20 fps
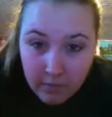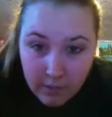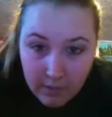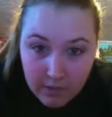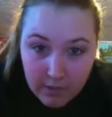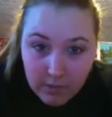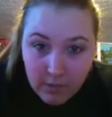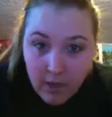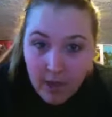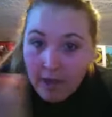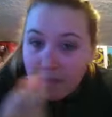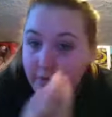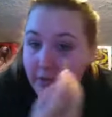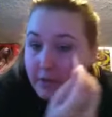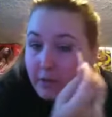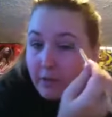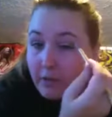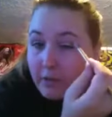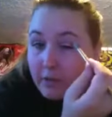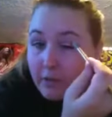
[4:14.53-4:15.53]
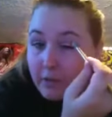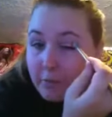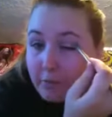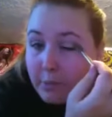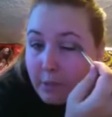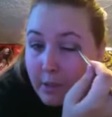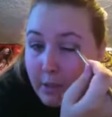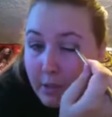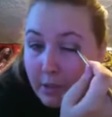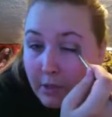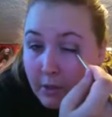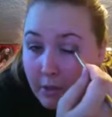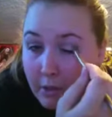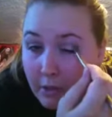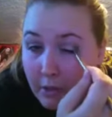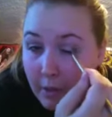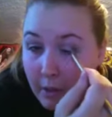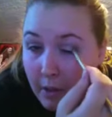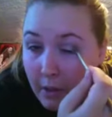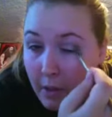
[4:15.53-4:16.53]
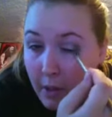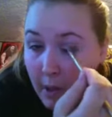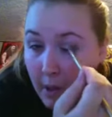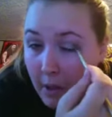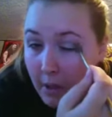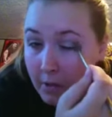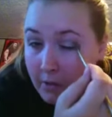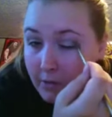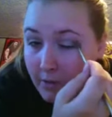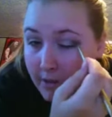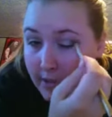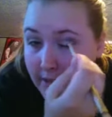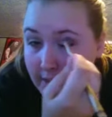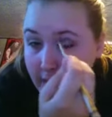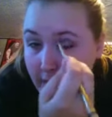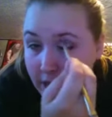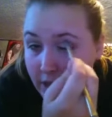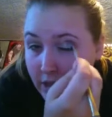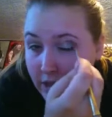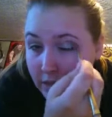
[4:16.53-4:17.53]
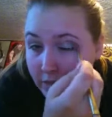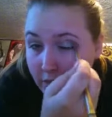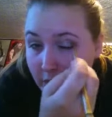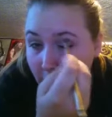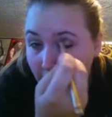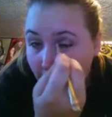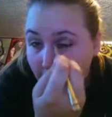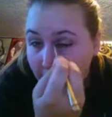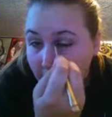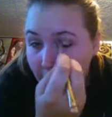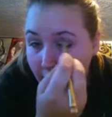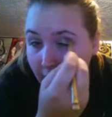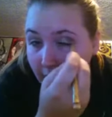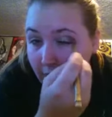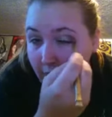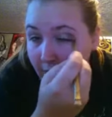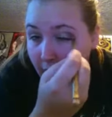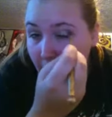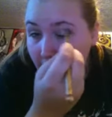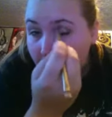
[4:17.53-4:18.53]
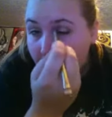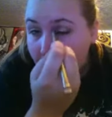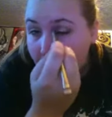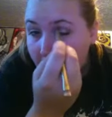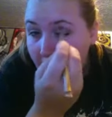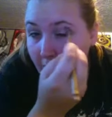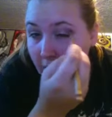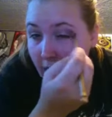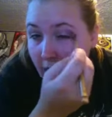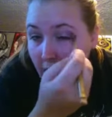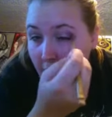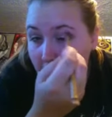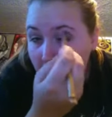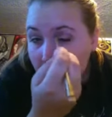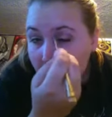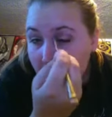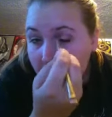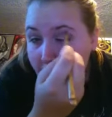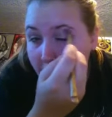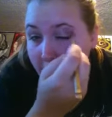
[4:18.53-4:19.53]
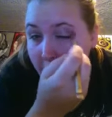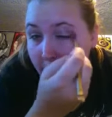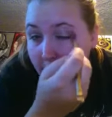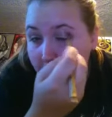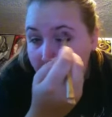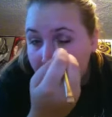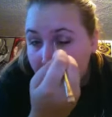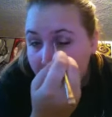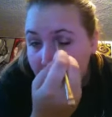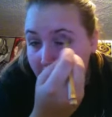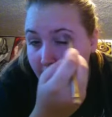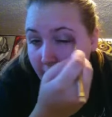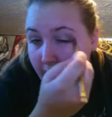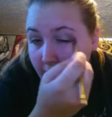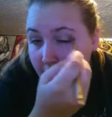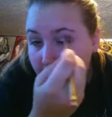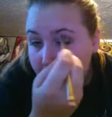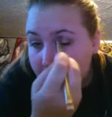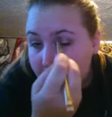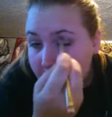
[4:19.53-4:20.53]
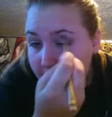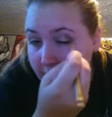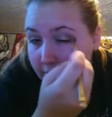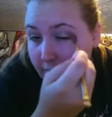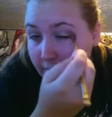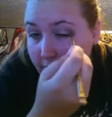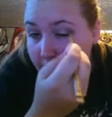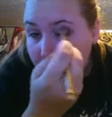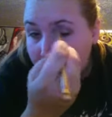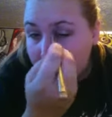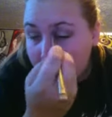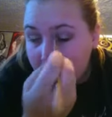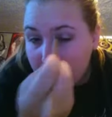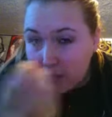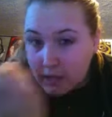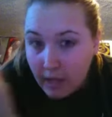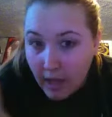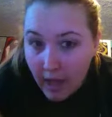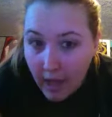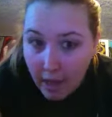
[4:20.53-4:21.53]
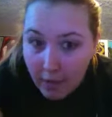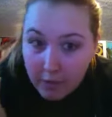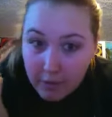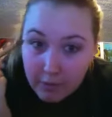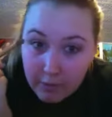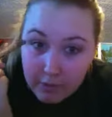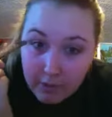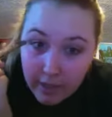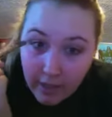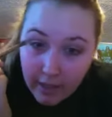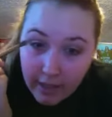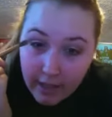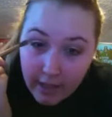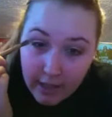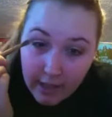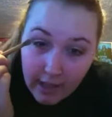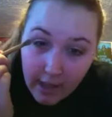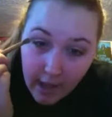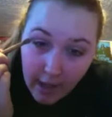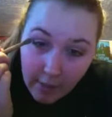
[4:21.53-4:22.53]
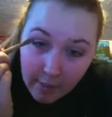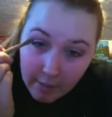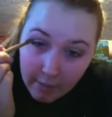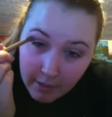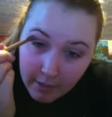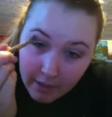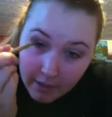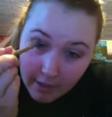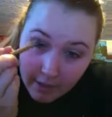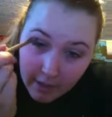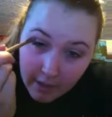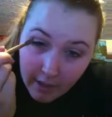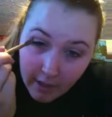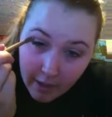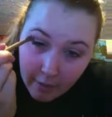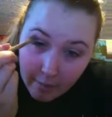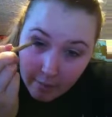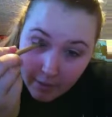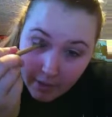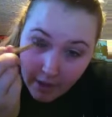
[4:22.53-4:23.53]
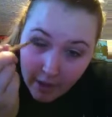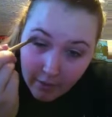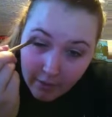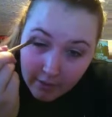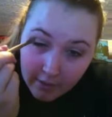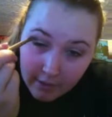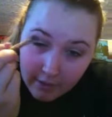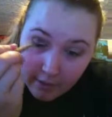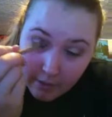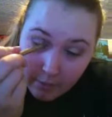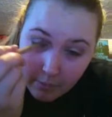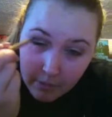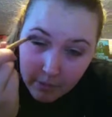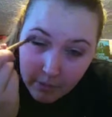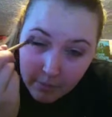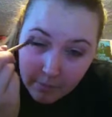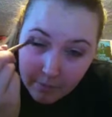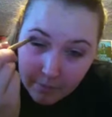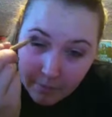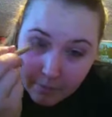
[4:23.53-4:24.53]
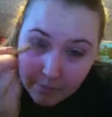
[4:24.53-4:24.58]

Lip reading: So after you've put your transitional color in there and you've blended it to how you'd like it, I blend it up and out a little bit,